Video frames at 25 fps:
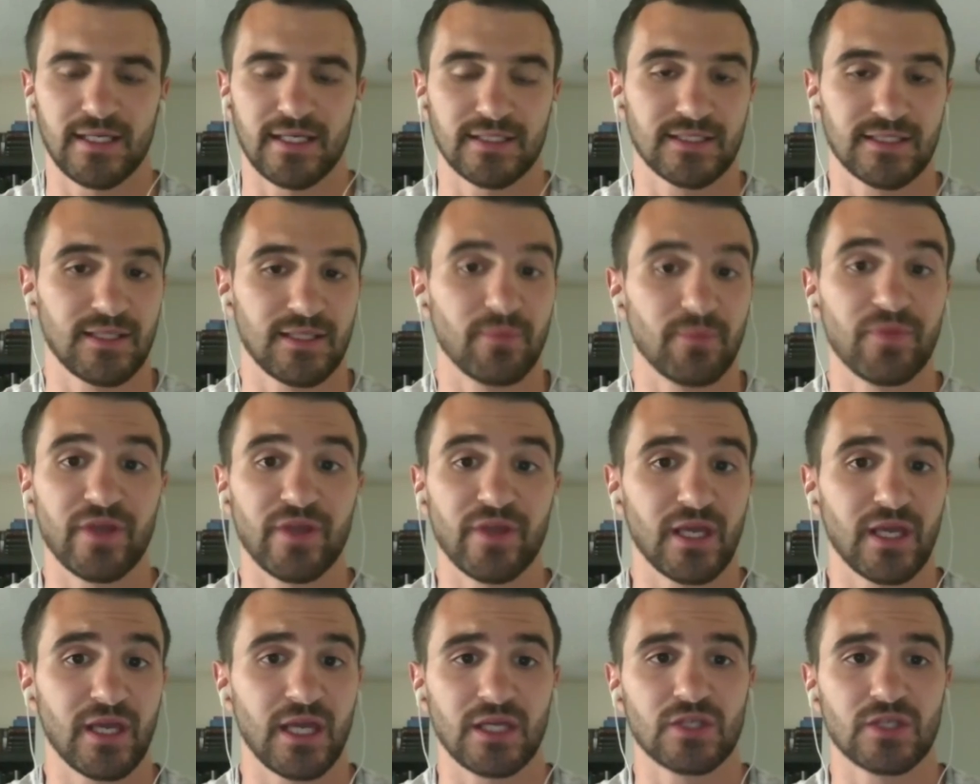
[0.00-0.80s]

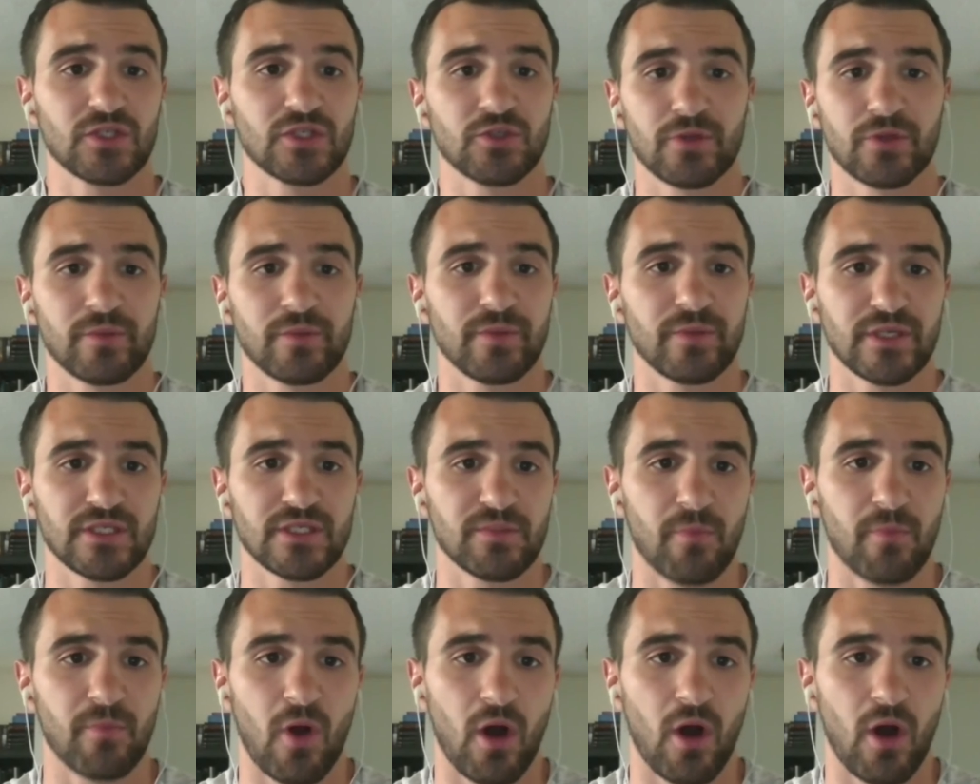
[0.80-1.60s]
something extremely
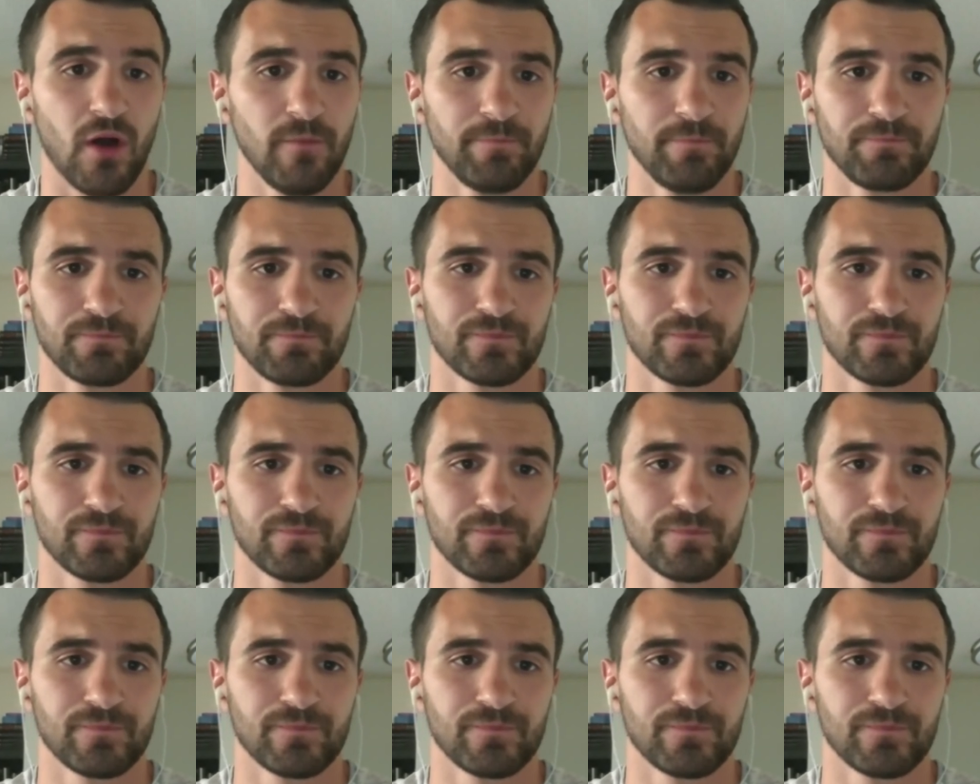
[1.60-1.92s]
small.